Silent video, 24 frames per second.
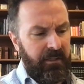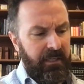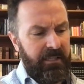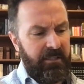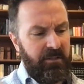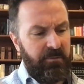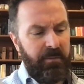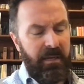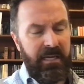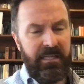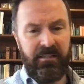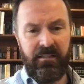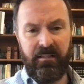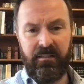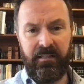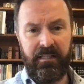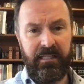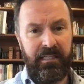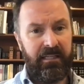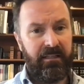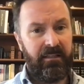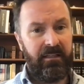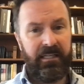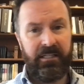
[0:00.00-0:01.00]
It's basically a
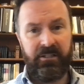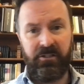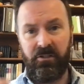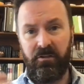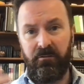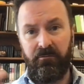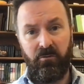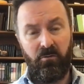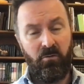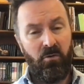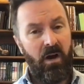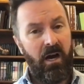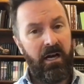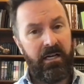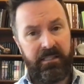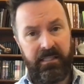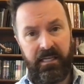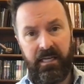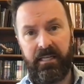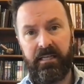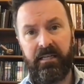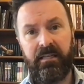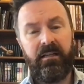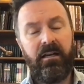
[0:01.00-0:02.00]
collection of raw
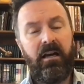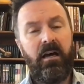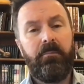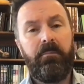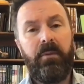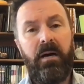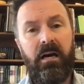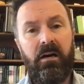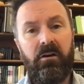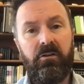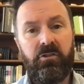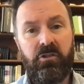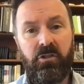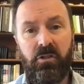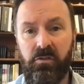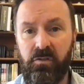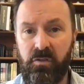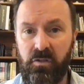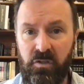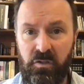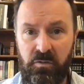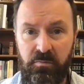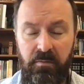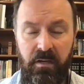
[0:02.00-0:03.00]
data about
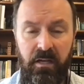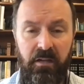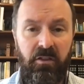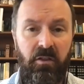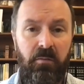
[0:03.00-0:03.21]
Joseph Smith,